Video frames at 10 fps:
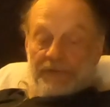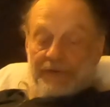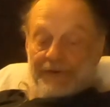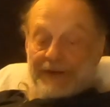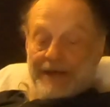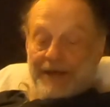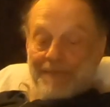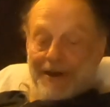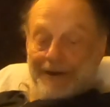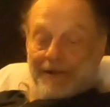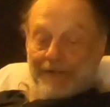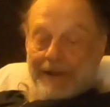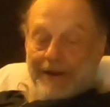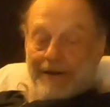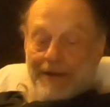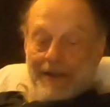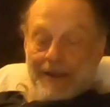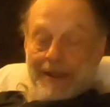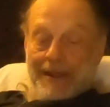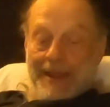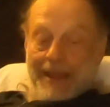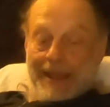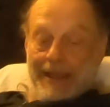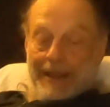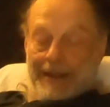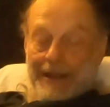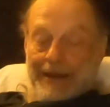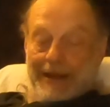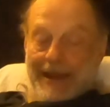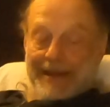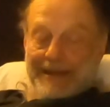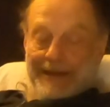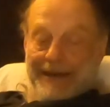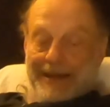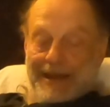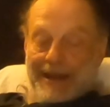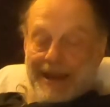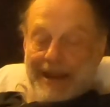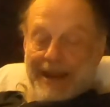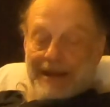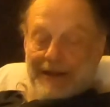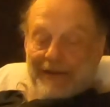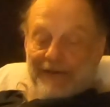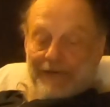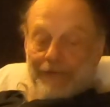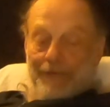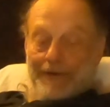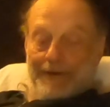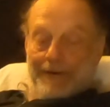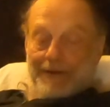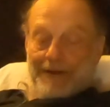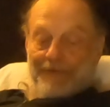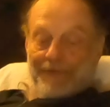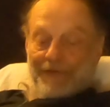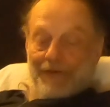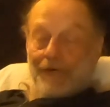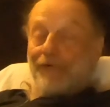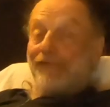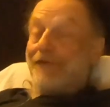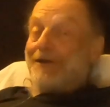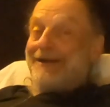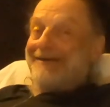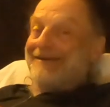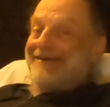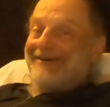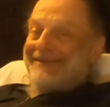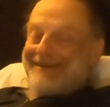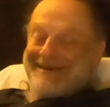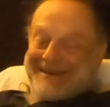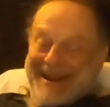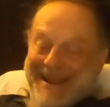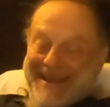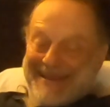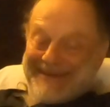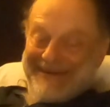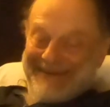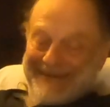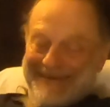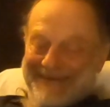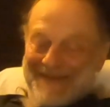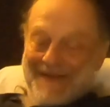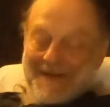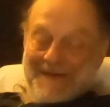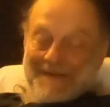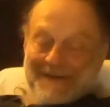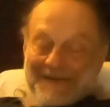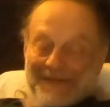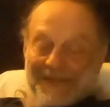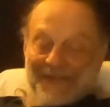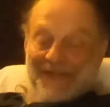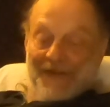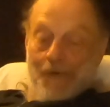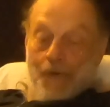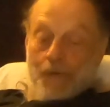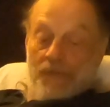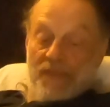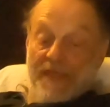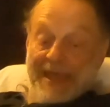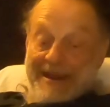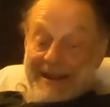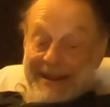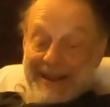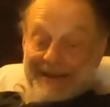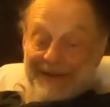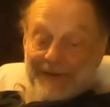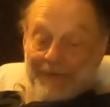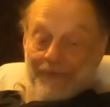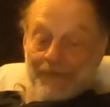13 to Montclair, and I did 8 to Cohos Cove and called it a day. So then I had to do